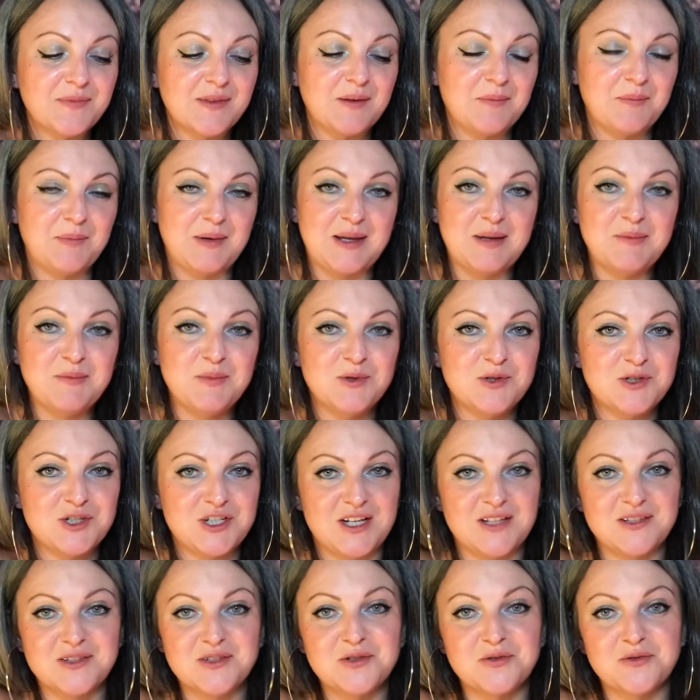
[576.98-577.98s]
being more
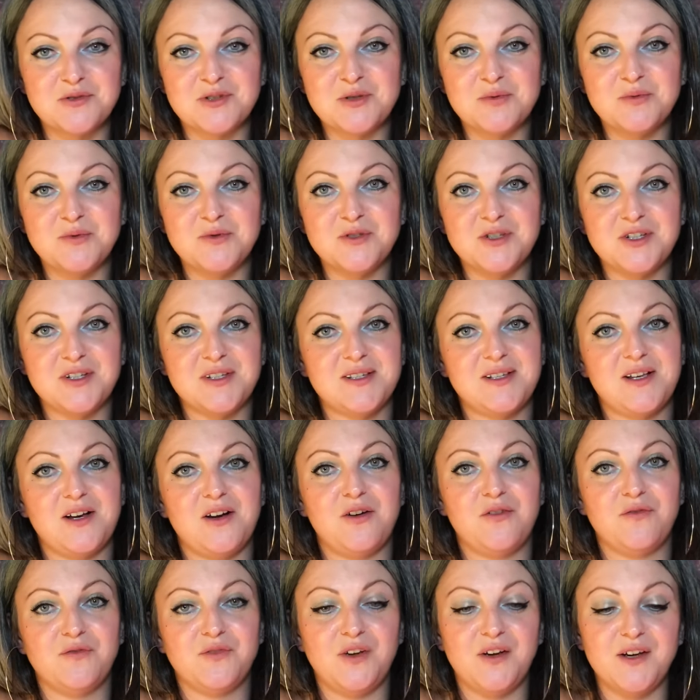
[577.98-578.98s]
gentle towards
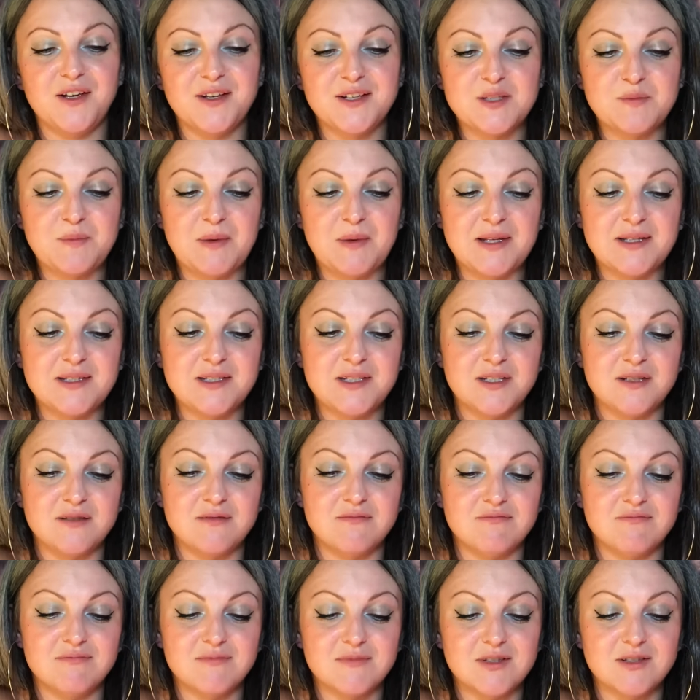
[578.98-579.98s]
yourself, not
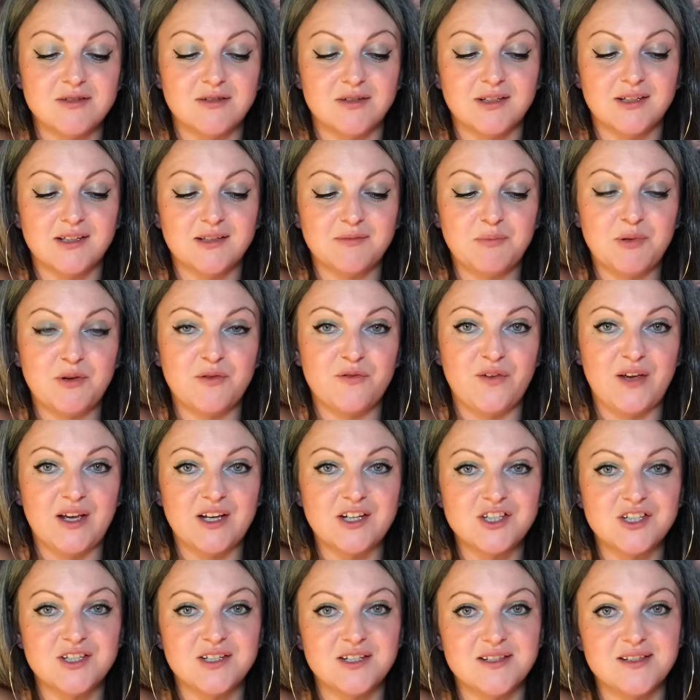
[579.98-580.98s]
expecting like
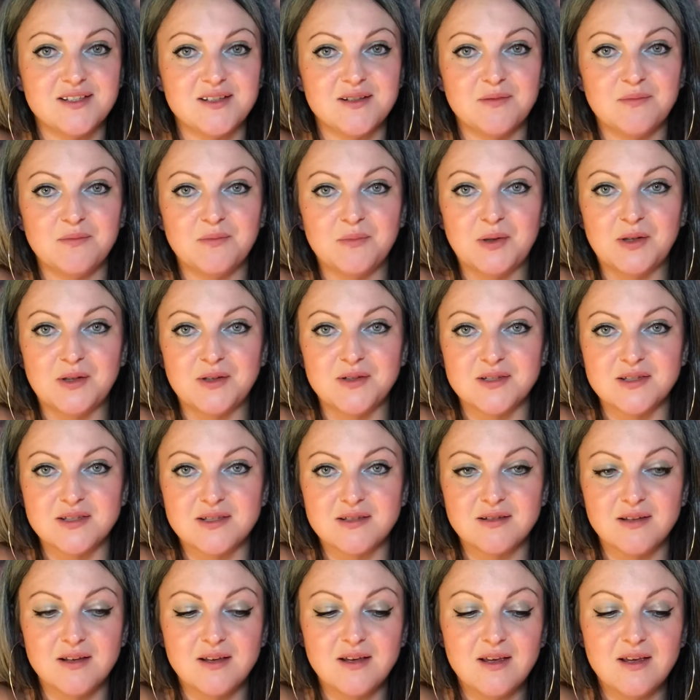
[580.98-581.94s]
perfectionism, because